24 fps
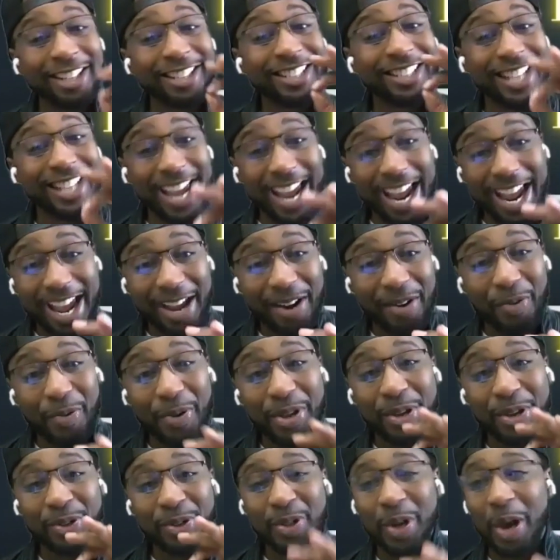understand
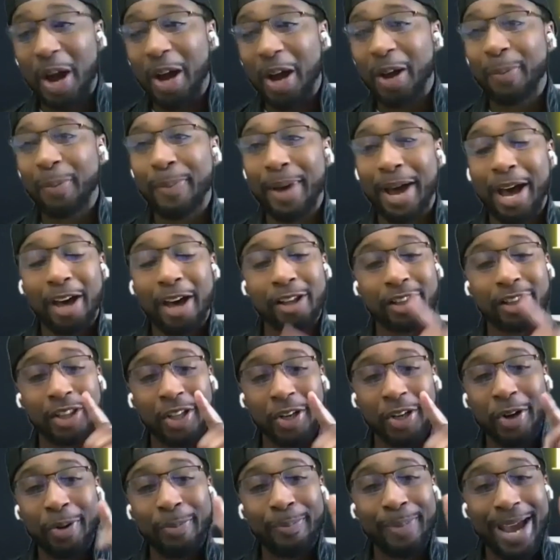when you talk about
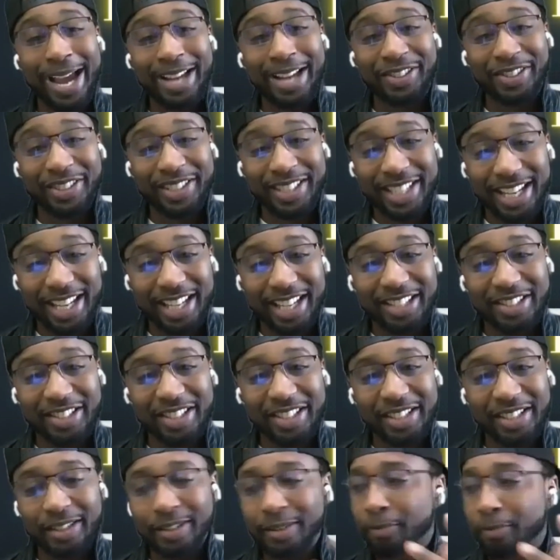learn, master,
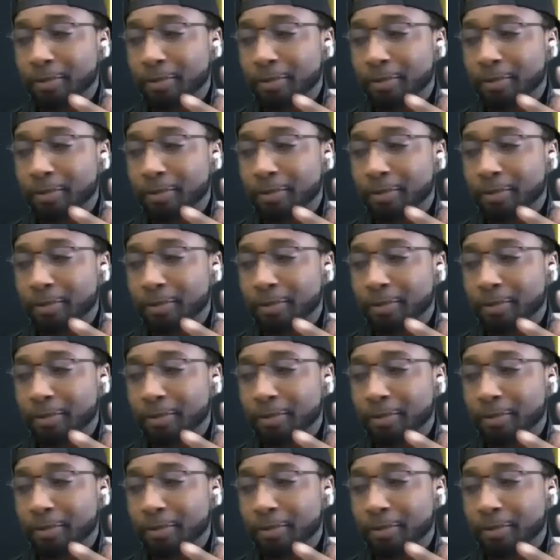teach.